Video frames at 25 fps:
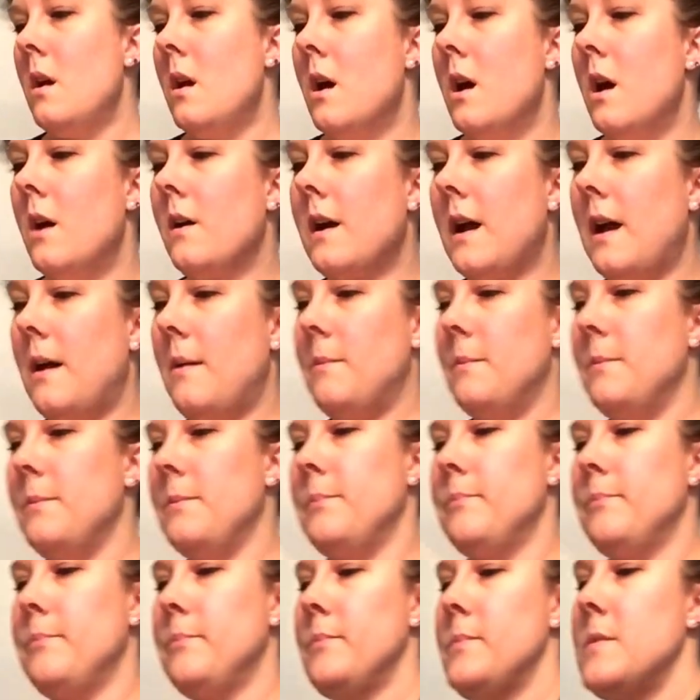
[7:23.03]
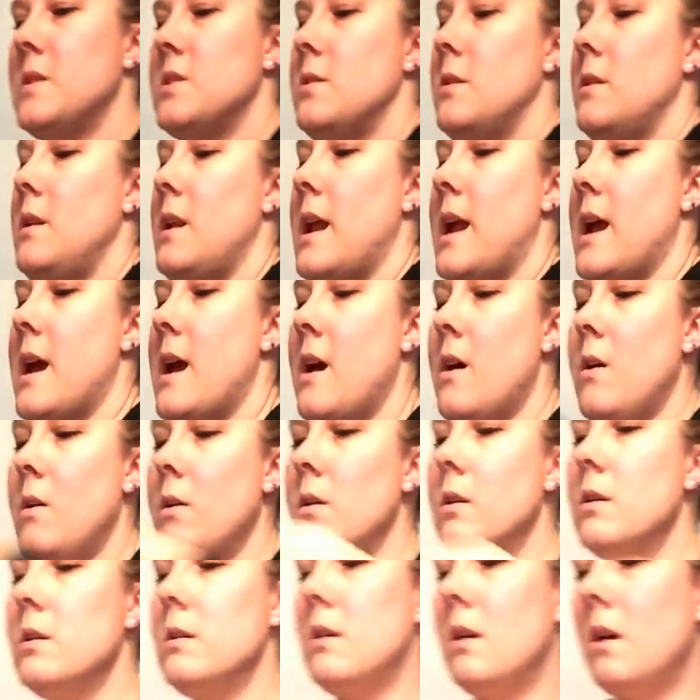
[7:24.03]
Okay, so now
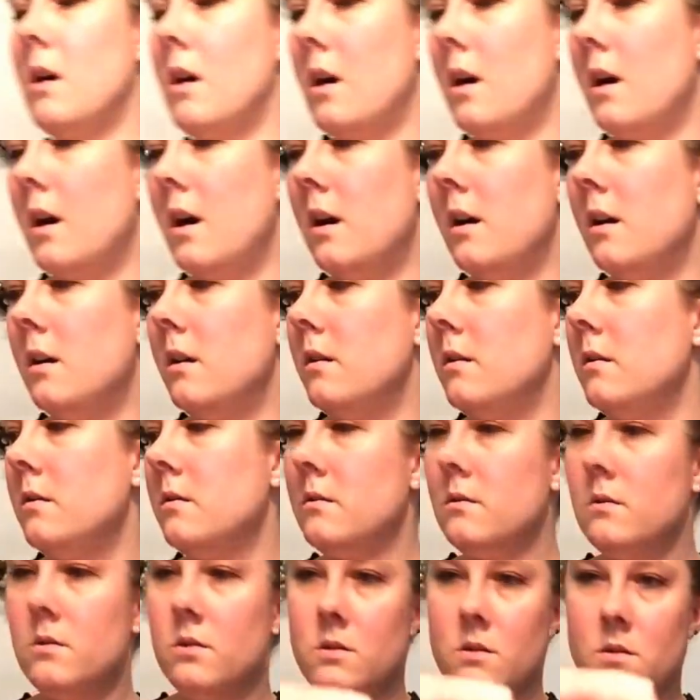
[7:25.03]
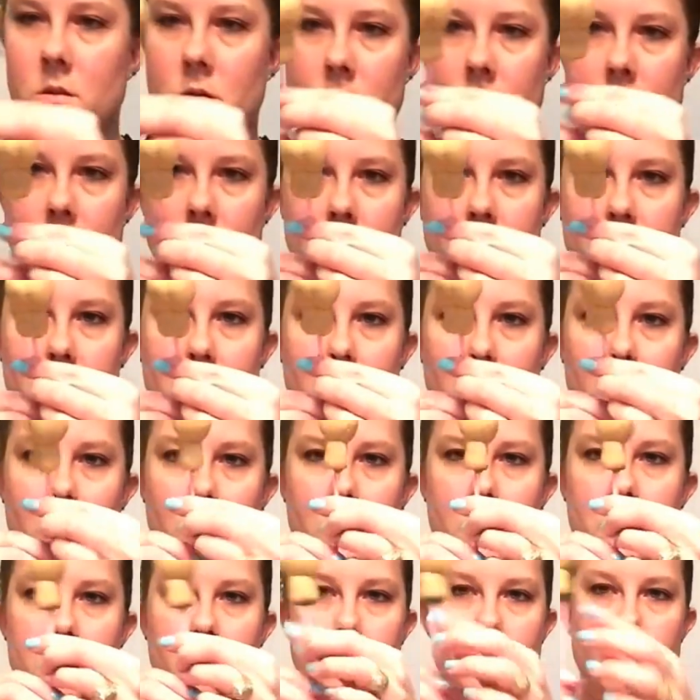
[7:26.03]
our seal
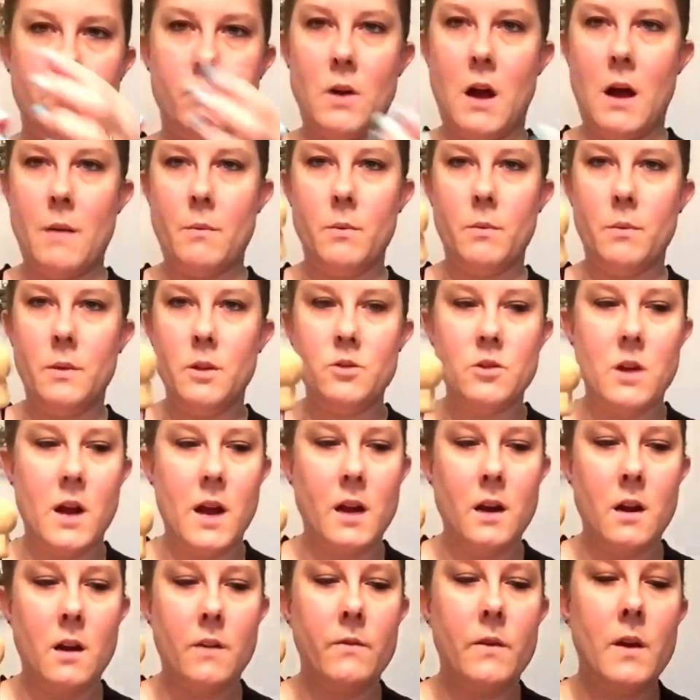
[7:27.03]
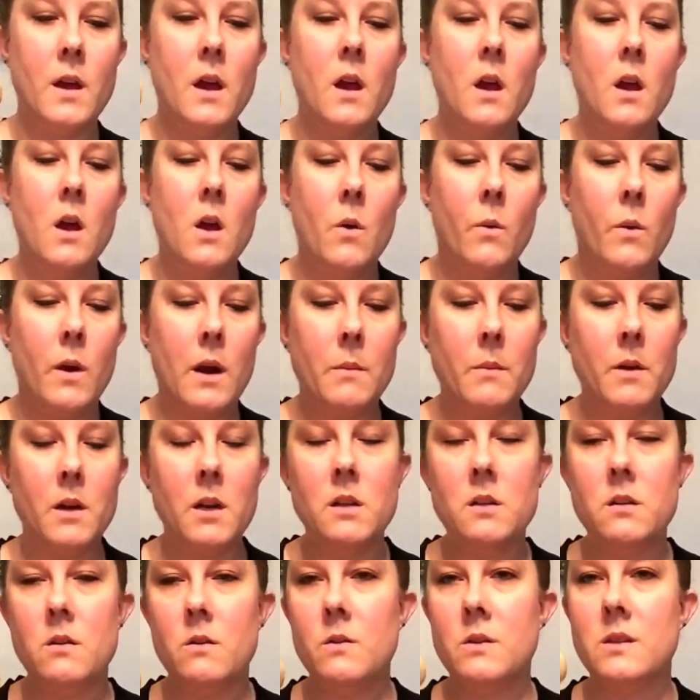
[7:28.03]
is probably dry enough. What I'm
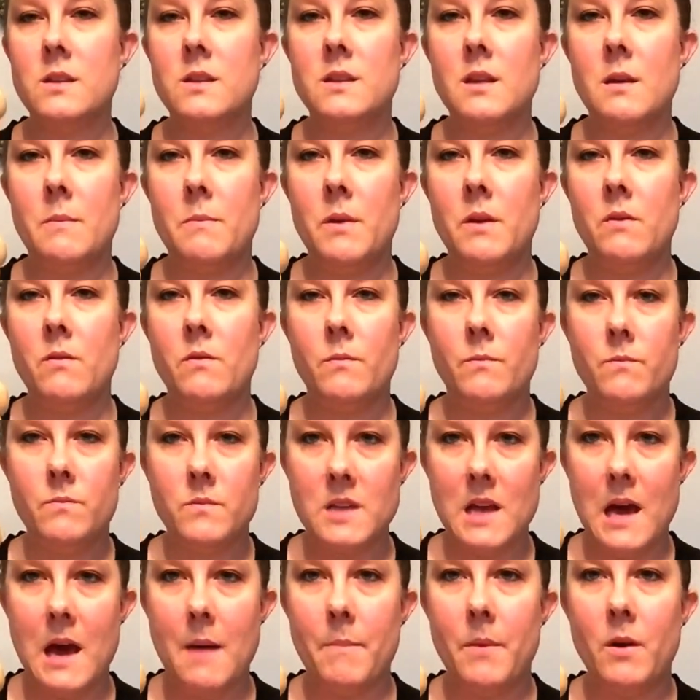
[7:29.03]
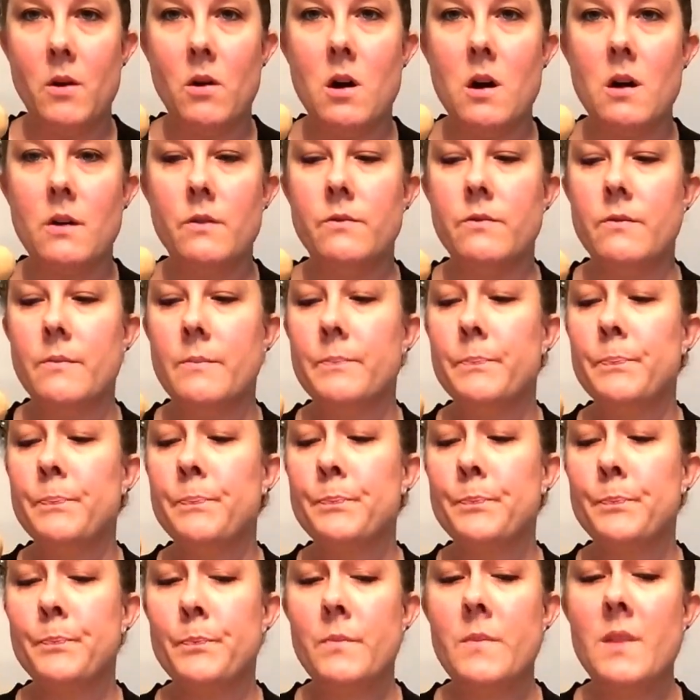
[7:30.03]
going to do is dip it, tap it off,
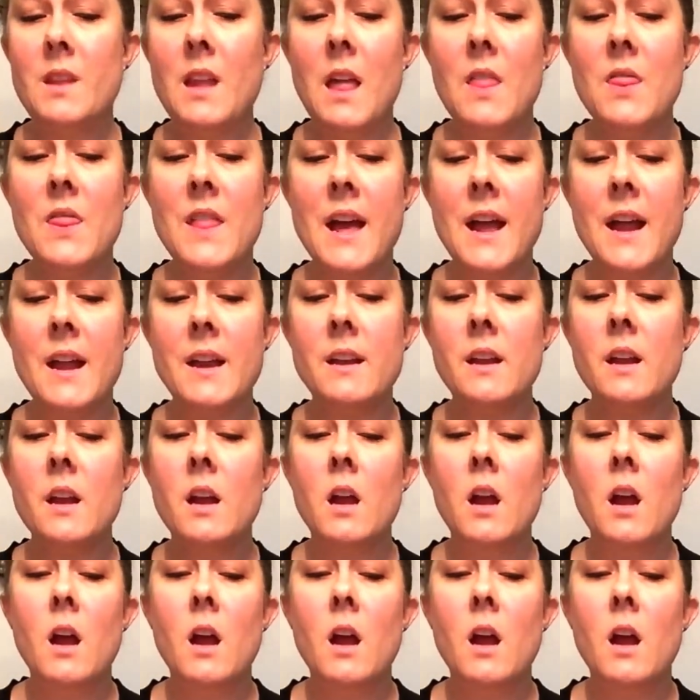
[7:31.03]
and then